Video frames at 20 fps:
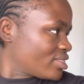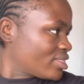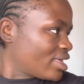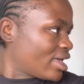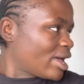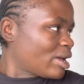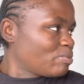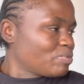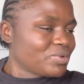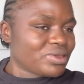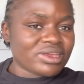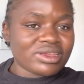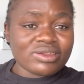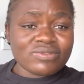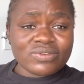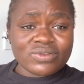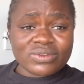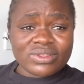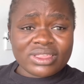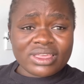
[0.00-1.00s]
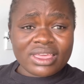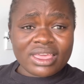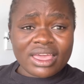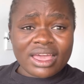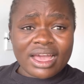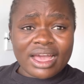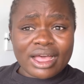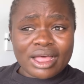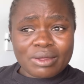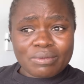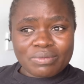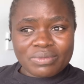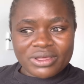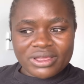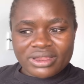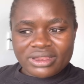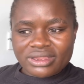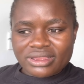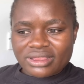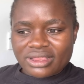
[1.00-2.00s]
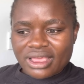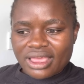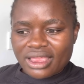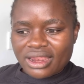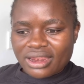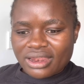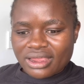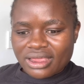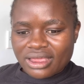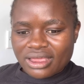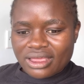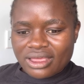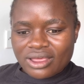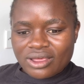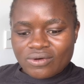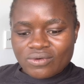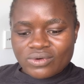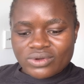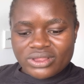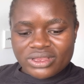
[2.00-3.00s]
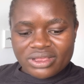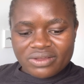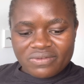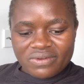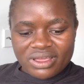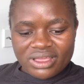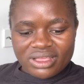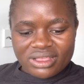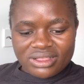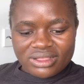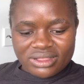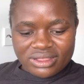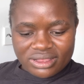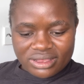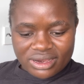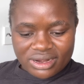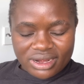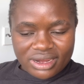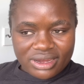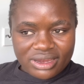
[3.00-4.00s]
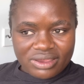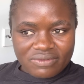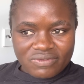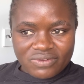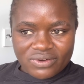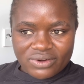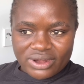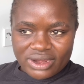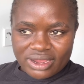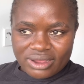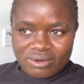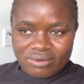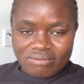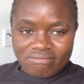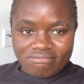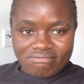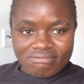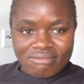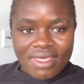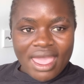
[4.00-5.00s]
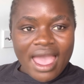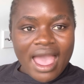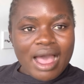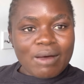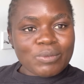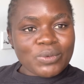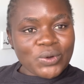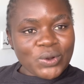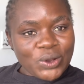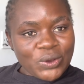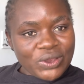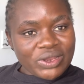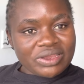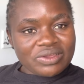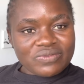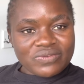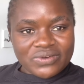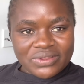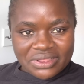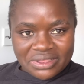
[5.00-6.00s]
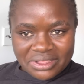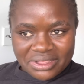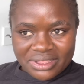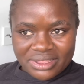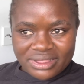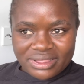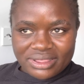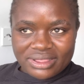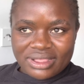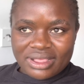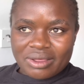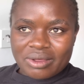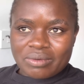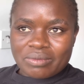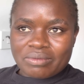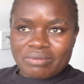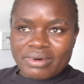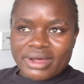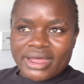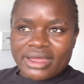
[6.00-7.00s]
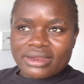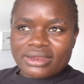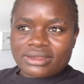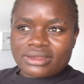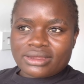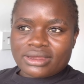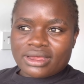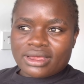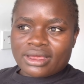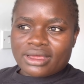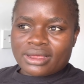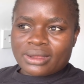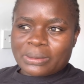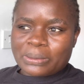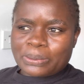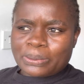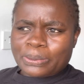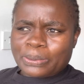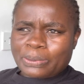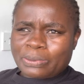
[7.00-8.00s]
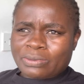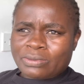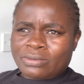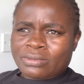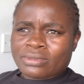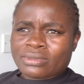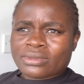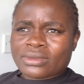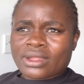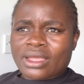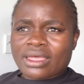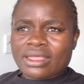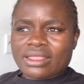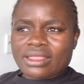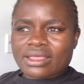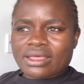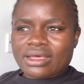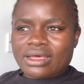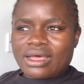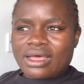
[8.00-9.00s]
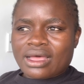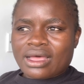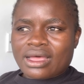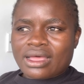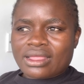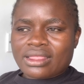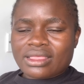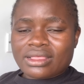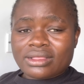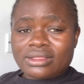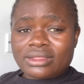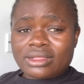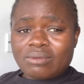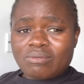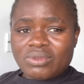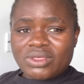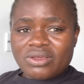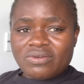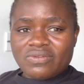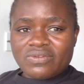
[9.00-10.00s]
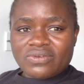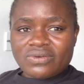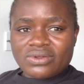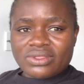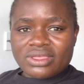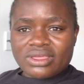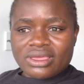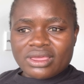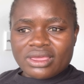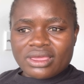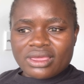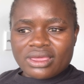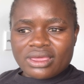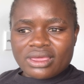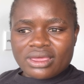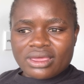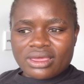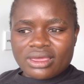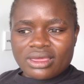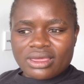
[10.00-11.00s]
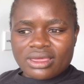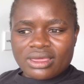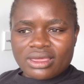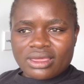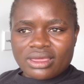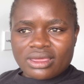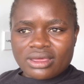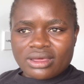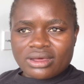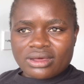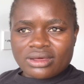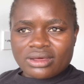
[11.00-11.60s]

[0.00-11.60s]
update for the carpet and whatever is ready for now. I'm only waiting for the seats, but there's something for the